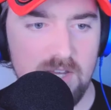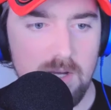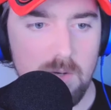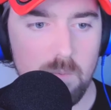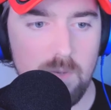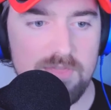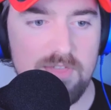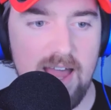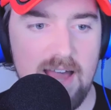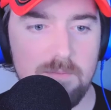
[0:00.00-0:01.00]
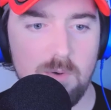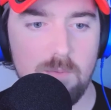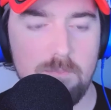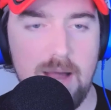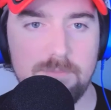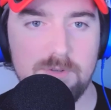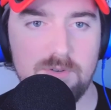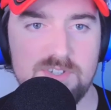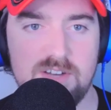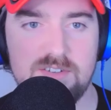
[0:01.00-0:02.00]
with that, we'll pop the
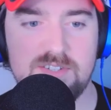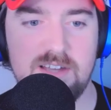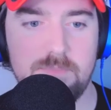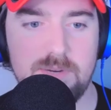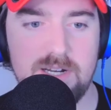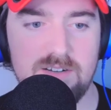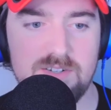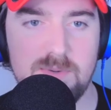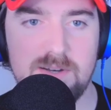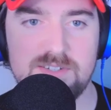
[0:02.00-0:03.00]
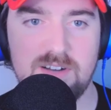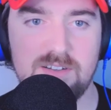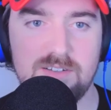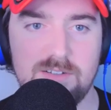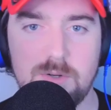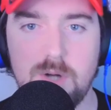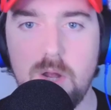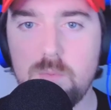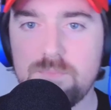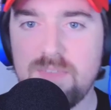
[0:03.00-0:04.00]
results up here as well as our little
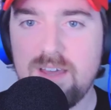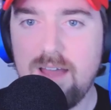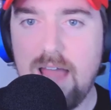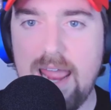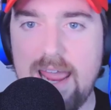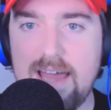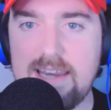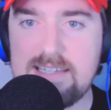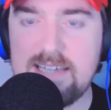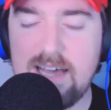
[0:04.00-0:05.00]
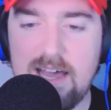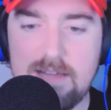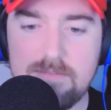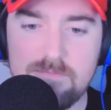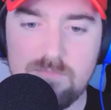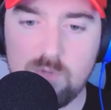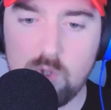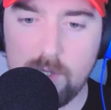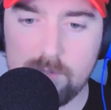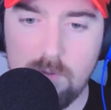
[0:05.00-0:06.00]
logo. And
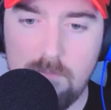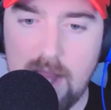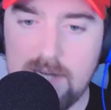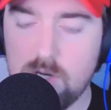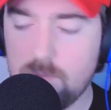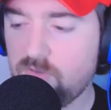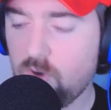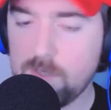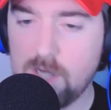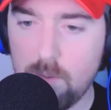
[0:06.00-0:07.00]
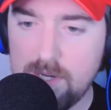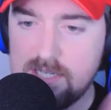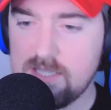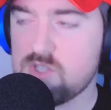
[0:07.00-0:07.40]
quick reminder before we go into this